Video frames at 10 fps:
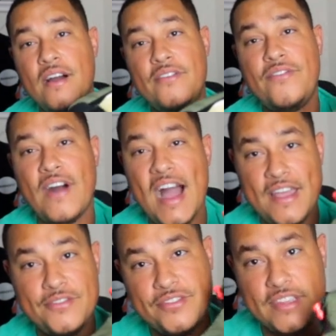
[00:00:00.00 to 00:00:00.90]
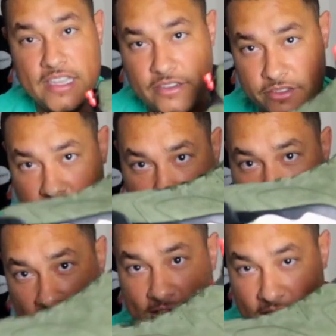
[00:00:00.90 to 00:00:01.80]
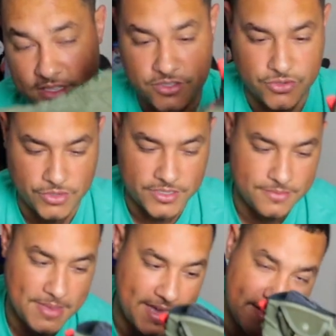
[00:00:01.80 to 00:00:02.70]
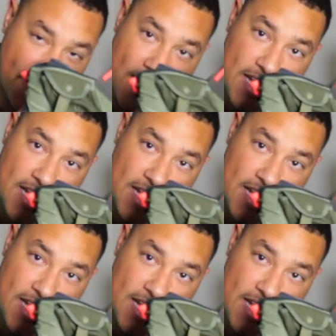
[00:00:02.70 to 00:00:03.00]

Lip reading: 5 sneakers to get this joints, man.